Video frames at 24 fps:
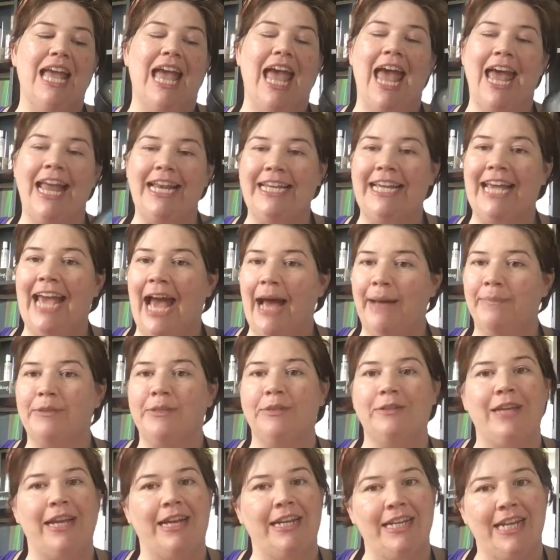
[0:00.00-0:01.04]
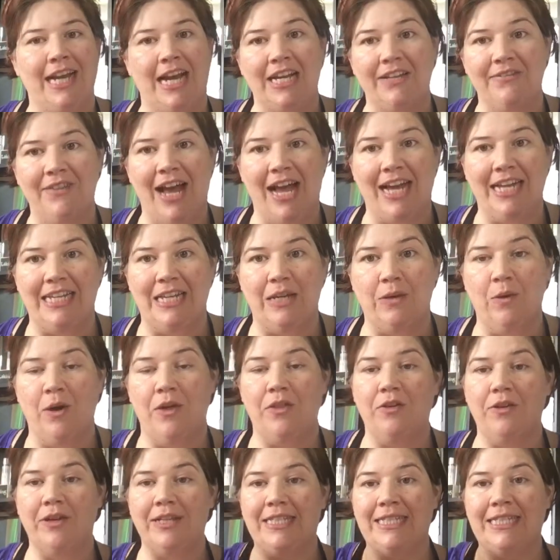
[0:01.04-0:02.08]
Absolutely any kind of acne,
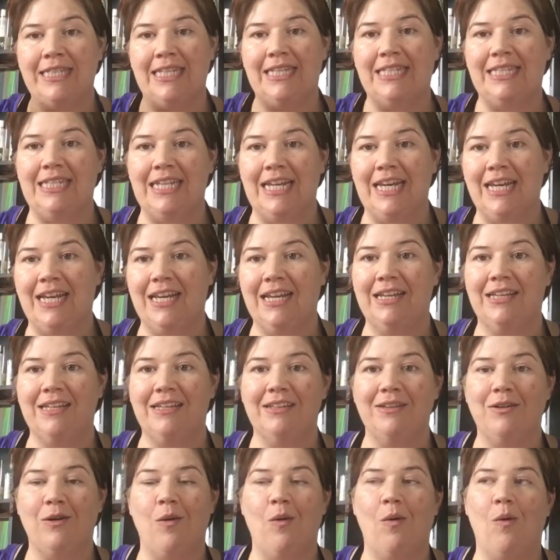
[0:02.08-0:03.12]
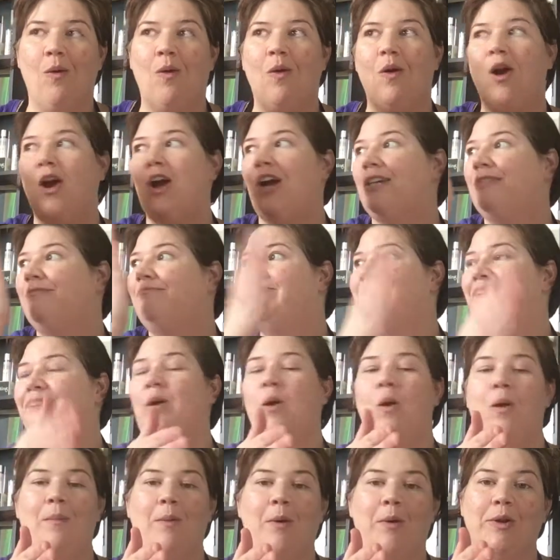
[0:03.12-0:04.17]
whether it's cystic or
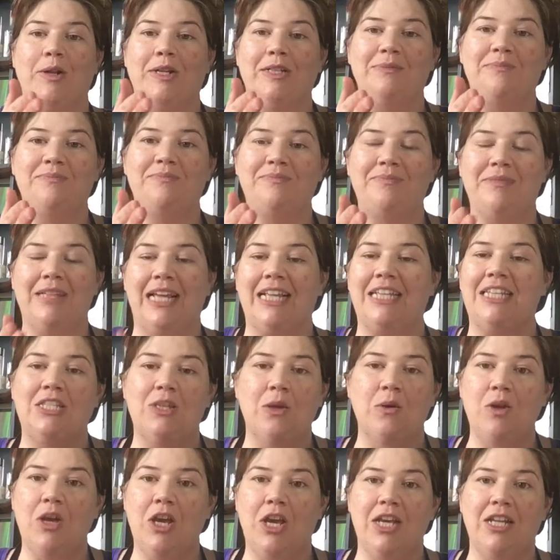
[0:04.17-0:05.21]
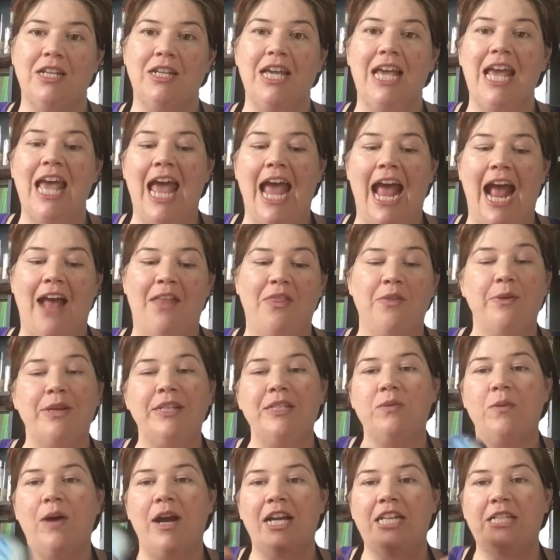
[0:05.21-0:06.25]
hormonal. It's so good. And the
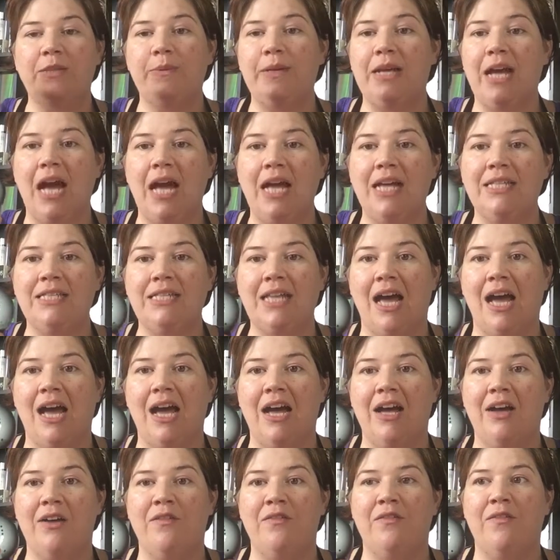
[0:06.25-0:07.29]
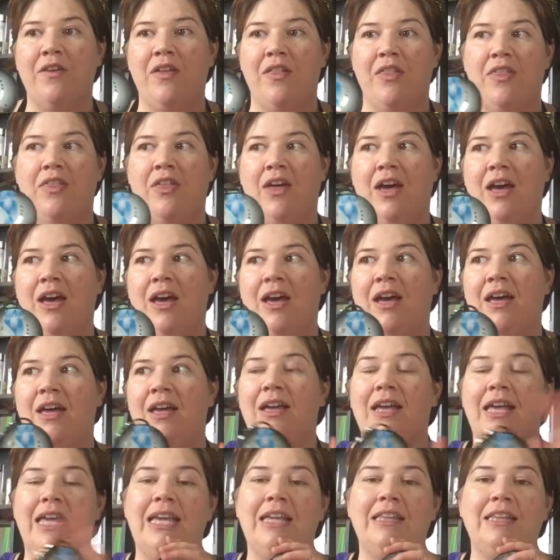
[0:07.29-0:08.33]
reason why is because of the
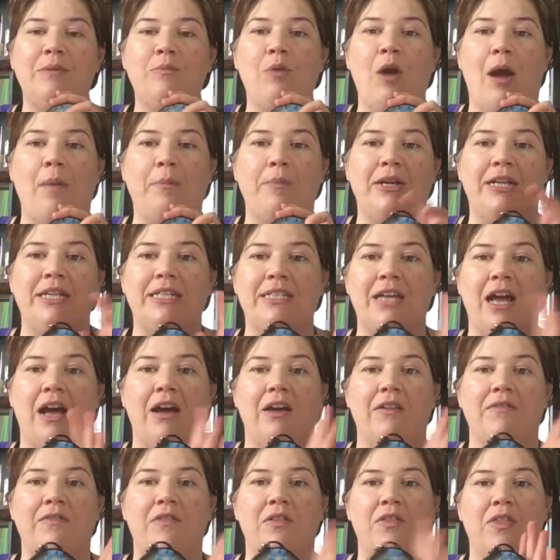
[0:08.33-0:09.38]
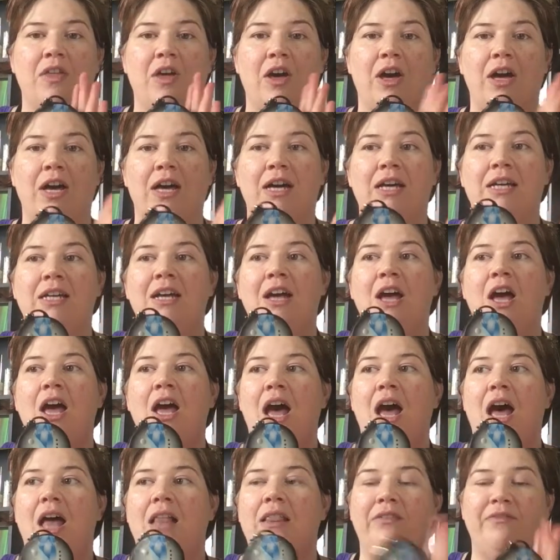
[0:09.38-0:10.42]
healing properties of the
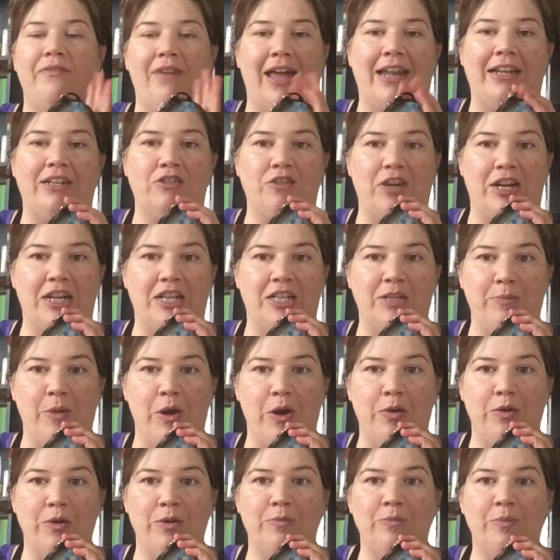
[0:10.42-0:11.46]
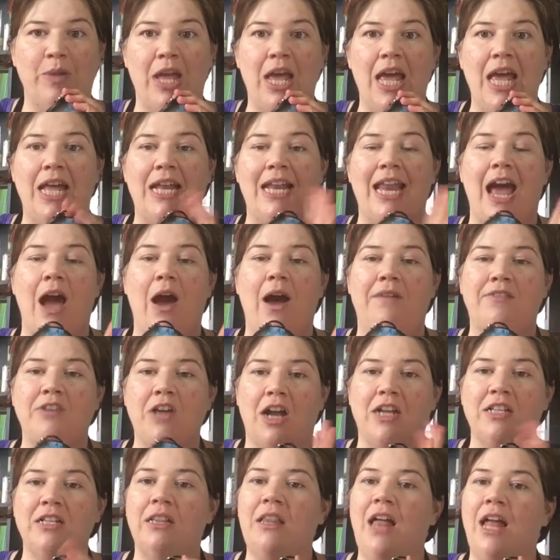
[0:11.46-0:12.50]
lymphatic drainage mode. Now, I've
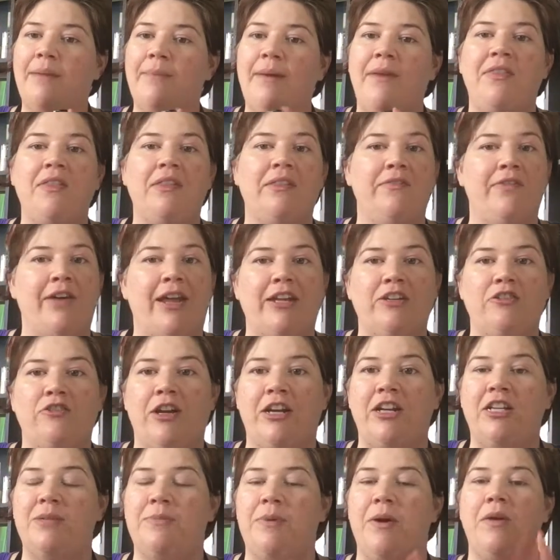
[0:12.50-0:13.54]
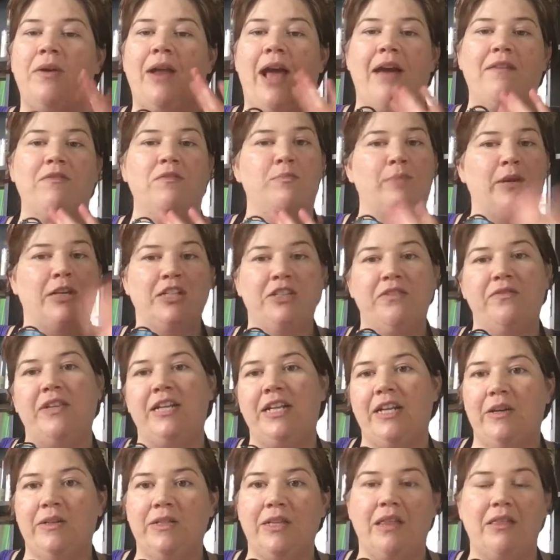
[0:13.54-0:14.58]
talked a lot about the lymphatic drainage mode. I have a bunch of
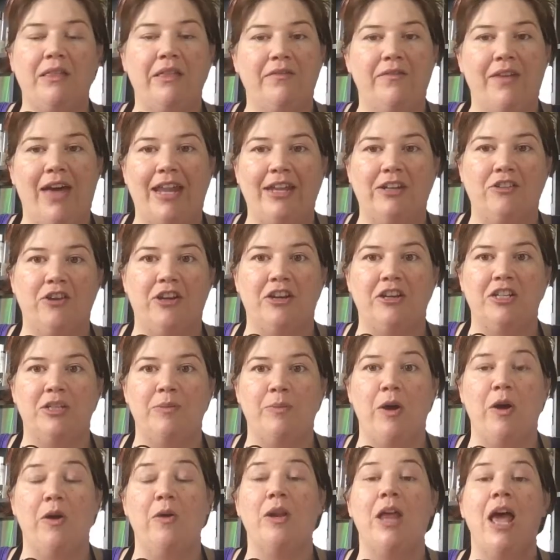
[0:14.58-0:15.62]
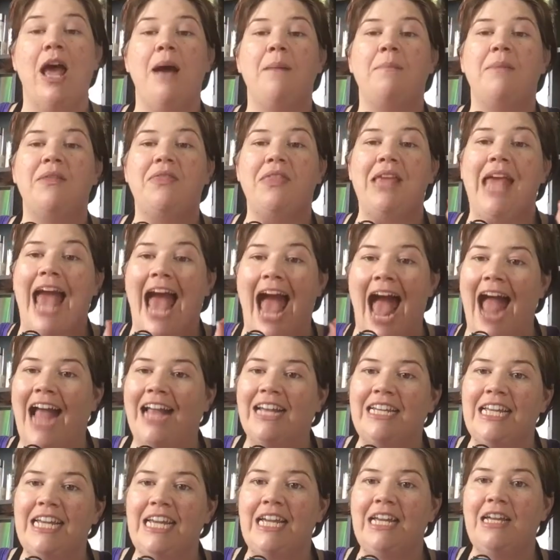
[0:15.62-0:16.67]
videos on lymphatic drainage mode, but the
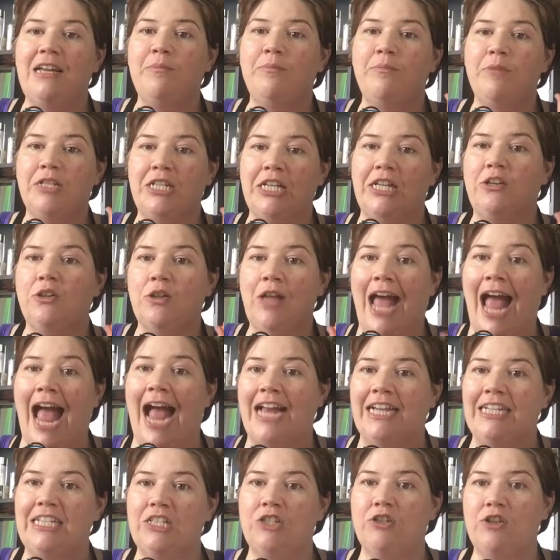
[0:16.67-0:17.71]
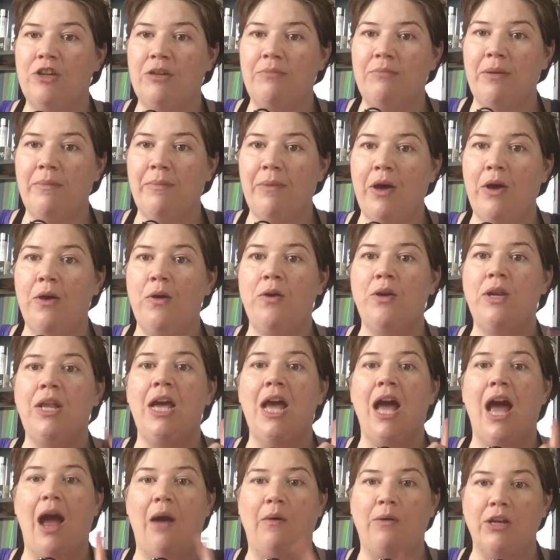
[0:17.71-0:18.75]
particular acne treatment mode,
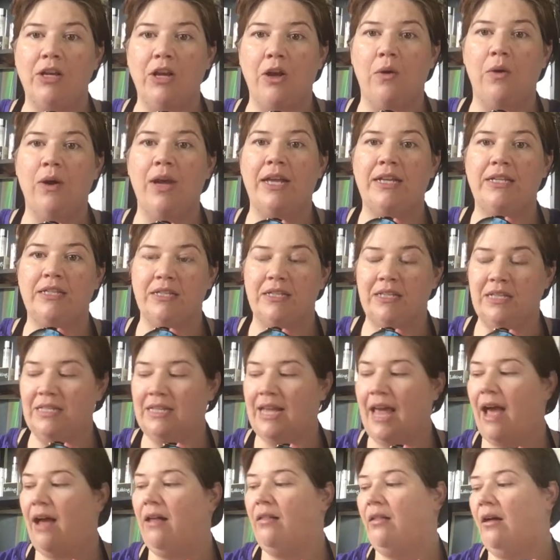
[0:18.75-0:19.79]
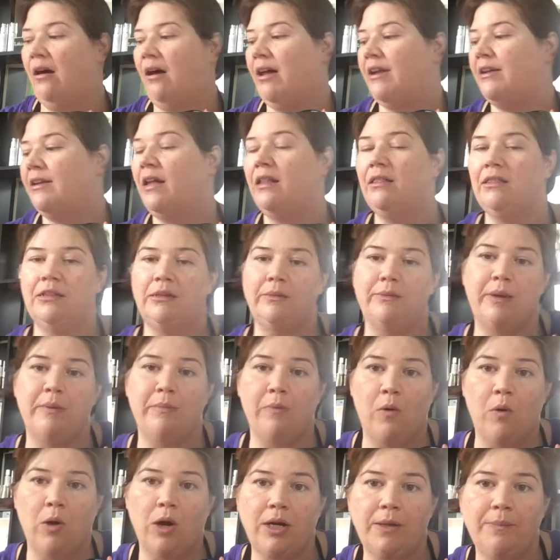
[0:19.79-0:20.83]
I want to go into detail on a little bit
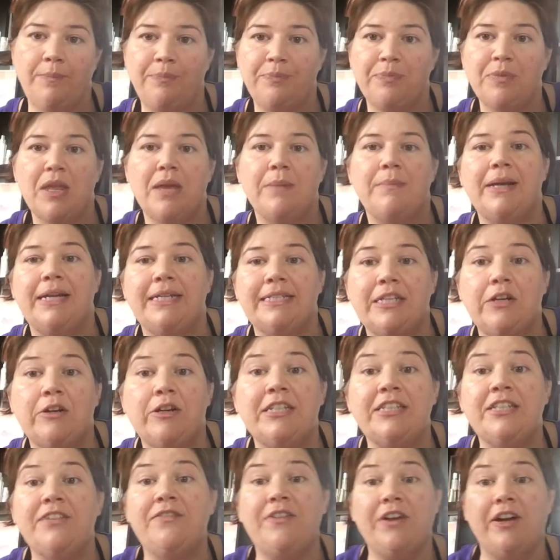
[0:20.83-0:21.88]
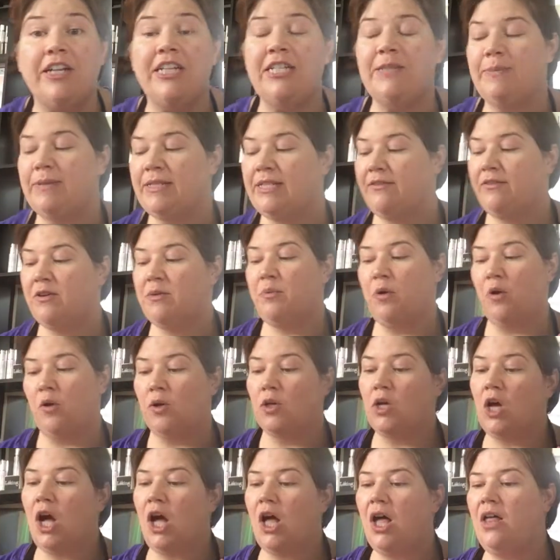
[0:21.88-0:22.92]
more because there is a very specific
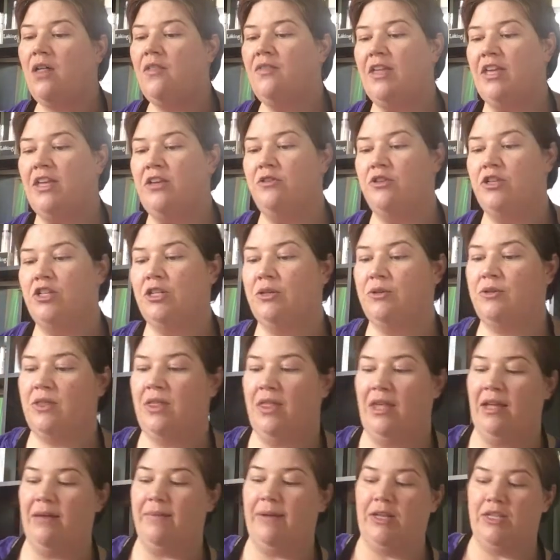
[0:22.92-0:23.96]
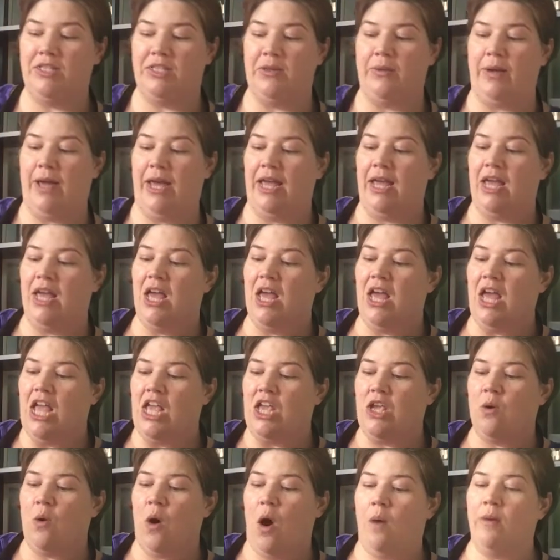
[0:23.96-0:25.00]
protocol that you should think about doing.
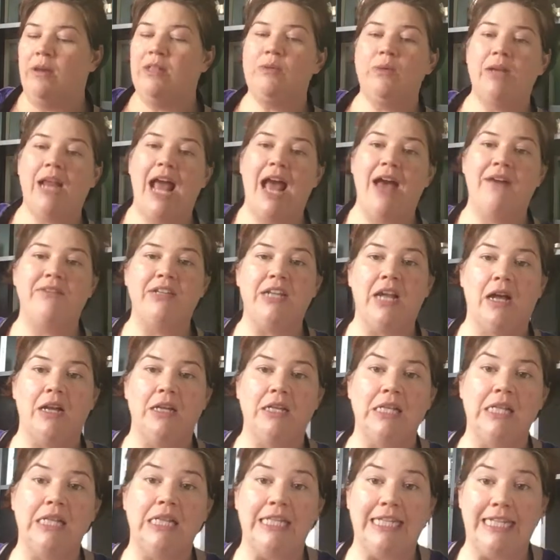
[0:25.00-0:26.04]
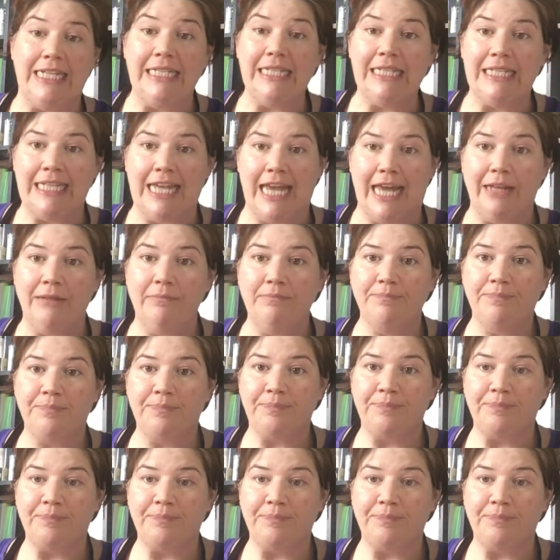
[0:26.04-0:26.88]
You always want to have it on clean skin,